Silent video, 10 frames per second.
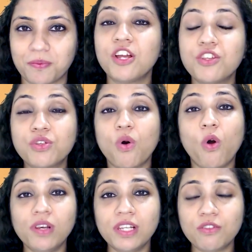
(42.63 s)
So
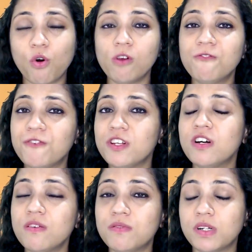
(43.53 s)
all in all,
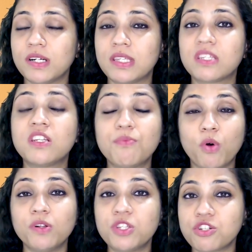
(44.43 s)
filler words
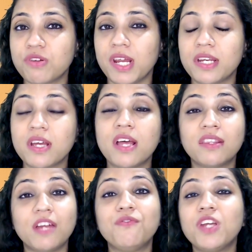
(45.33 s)
demonstrate
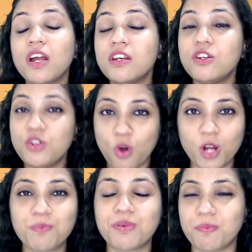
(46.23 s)
that we are
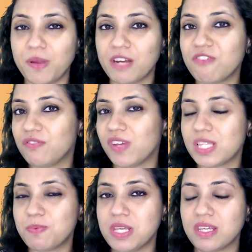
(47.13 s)
not prepared when we are
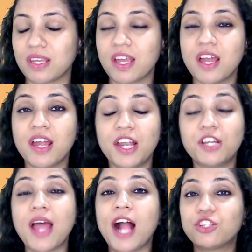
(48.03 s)
speaking. It
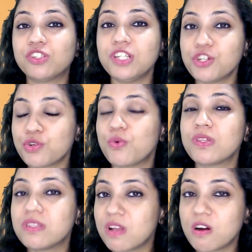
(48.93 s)
actually shows
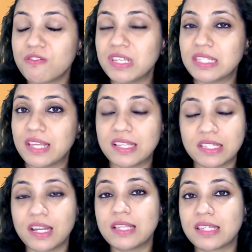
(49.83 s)
nervousness and
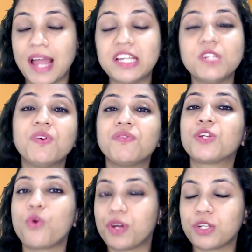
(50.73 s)
anxiety when we are
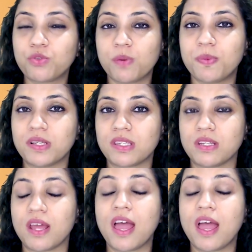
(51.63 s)
talking to a person.